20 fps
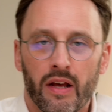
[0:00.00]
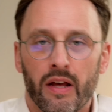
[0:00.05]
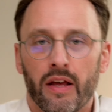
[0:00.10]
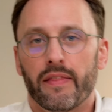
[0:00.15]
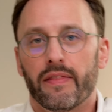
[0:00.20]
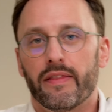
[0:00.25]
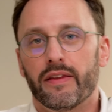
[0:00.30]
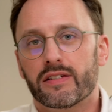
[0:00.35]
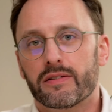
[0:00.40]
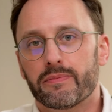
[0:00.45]

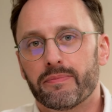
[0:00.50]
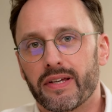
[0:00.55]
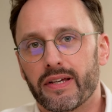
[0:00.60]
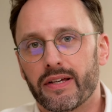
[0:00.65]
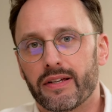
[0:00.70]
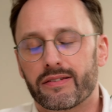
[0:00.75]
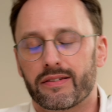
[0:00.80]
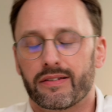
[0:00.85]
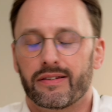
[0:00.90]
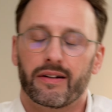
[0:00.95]
This
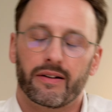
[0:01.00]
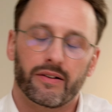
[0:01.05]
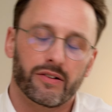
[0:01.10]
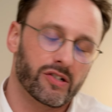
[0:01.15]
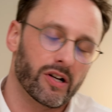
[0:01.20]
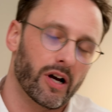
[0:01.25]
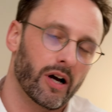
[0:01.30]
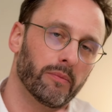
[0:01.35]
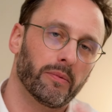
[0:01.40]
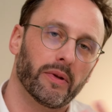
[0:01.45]
means, a
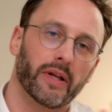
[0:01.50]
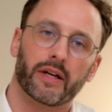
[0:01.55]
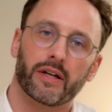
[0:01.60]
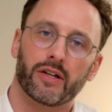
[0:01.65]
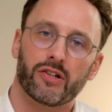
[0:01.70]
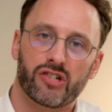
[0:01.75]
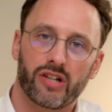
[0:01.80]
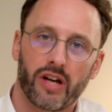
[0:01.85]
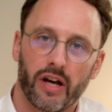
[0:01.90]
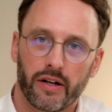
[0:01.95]
job like a
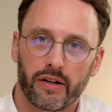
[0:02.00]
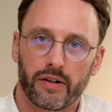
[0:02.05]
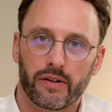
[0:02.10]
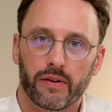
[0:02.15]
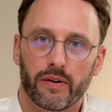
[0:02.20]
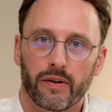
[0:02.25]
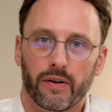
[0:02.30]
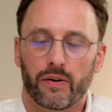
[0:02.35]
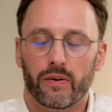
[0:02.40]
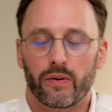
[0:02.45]

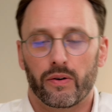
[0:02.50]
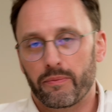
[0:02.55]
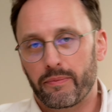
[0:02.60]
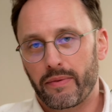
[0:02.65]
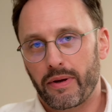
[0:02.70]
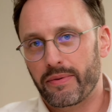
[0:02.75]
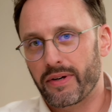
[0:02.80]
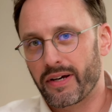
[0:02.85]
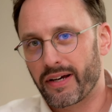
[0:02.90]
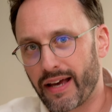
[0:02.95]
janitor or
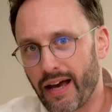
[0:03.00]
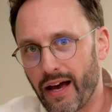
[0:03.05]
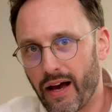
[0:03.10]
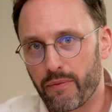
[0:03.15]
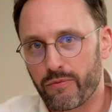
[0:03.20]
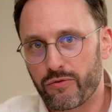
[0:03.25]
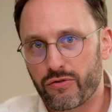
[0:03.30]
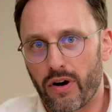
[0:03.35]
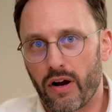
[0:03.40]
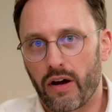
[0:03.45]
maybe a cab
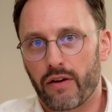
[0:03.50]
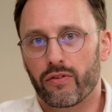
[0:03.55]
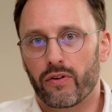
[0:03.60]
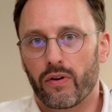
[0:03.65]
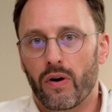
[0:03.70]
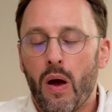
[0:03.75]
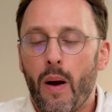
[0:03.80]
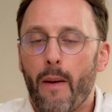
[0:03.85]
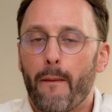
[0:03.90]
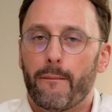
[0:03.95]
driver
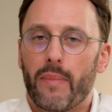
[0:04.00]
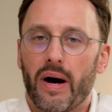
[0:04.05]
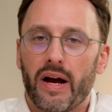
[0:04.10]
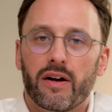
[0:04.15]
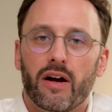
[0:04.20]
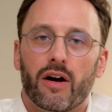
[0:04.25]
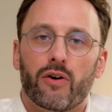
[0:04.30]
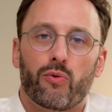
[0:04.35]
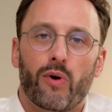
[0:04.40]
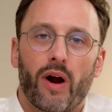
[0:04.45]
might
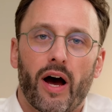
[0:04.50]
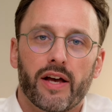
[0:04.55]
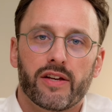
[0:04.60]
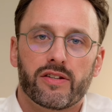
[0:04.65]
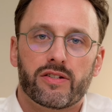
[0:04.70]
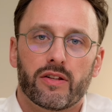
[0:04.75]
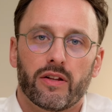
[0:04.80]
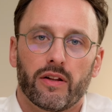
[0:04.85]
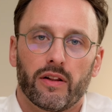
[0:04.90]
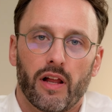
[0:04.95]
not rise
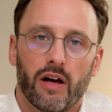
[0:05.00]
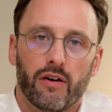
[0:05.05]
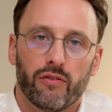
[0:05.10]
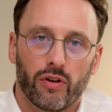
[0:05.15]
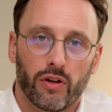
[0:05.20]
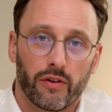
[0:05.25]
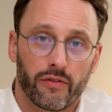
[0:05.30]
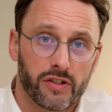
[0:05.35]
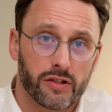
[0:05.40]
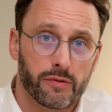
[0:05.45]
to the level
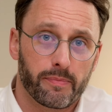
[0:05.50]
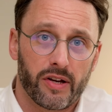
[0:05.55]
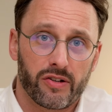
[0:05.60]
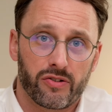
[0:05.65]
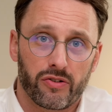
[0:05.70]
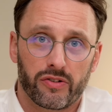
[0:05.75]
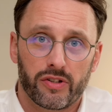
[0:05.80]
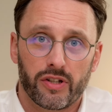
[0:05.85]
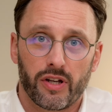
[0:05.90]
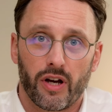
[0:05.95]
of a specialty